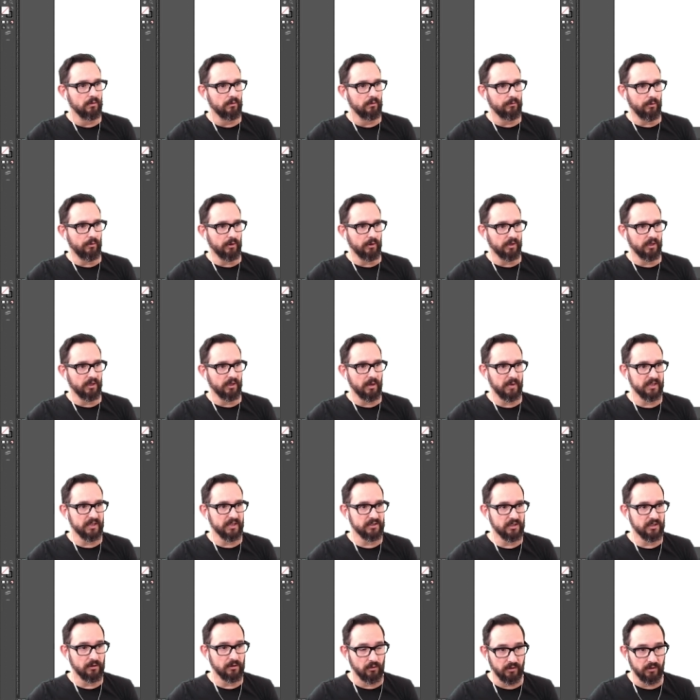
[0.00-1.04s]
for the
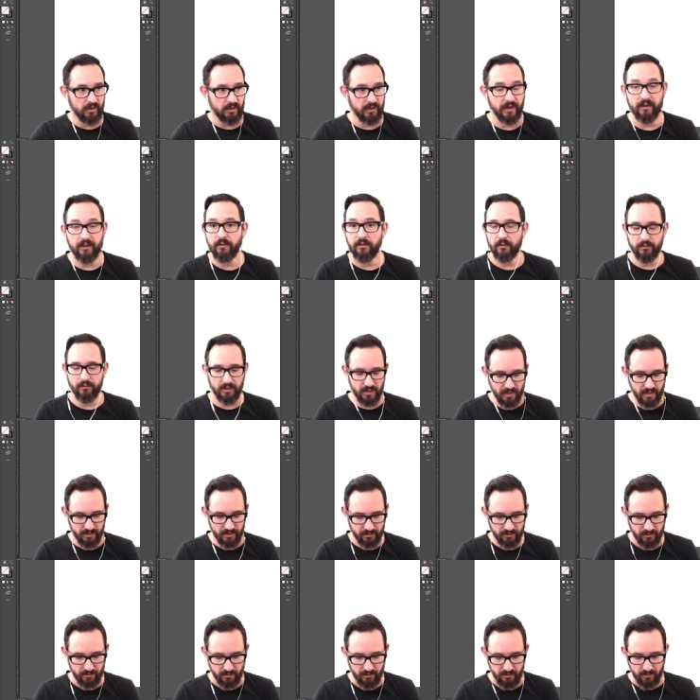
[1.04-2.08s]
dimension or the length of the
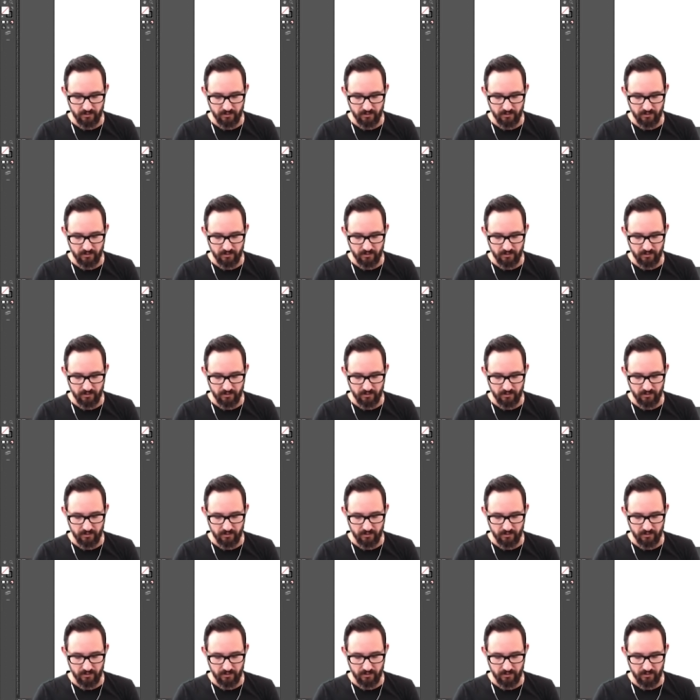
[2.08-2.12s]
line.